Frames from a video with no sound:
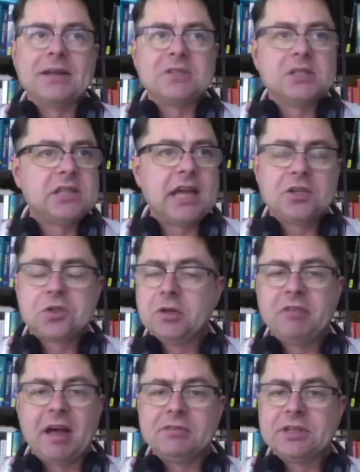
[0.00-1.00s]
presentation
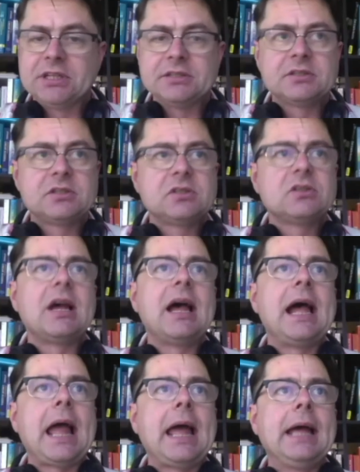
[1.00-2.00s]
of evidence
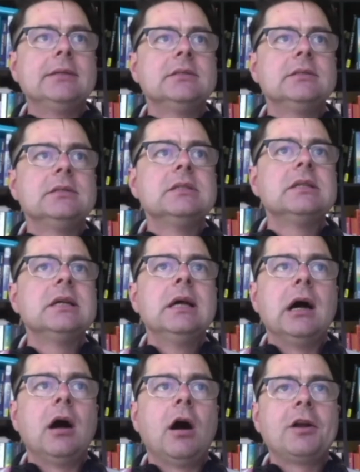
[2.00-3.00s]
and
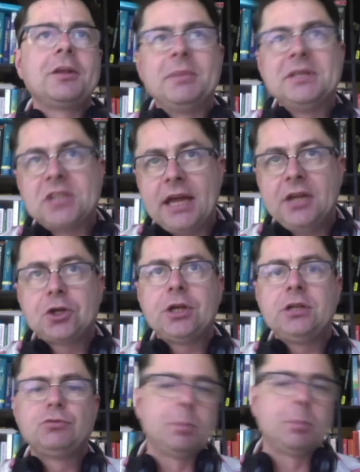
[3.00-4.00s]

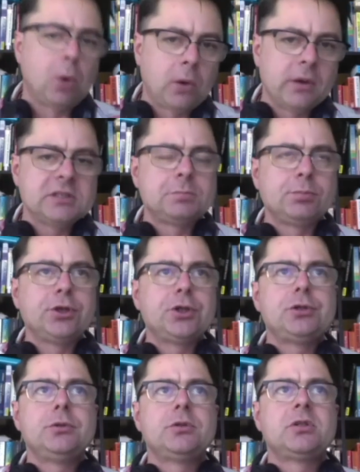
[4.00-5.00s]
argumentation, reports
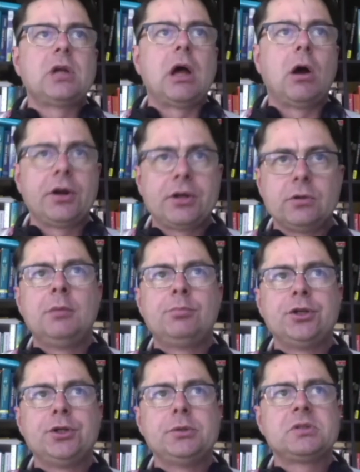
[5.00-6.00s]
produced, articles
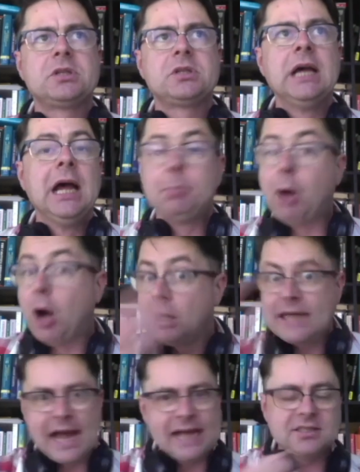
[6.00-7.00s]
produced,
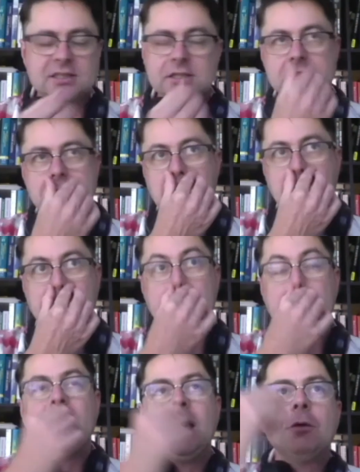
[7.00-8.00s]
podcasts, and so on that
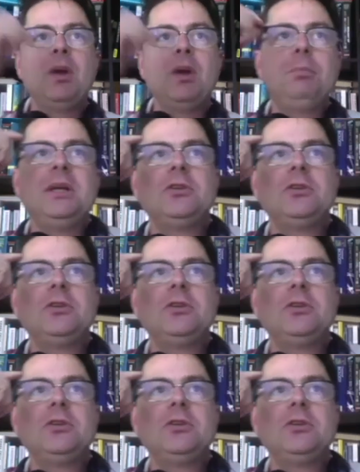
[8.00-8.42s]
we've been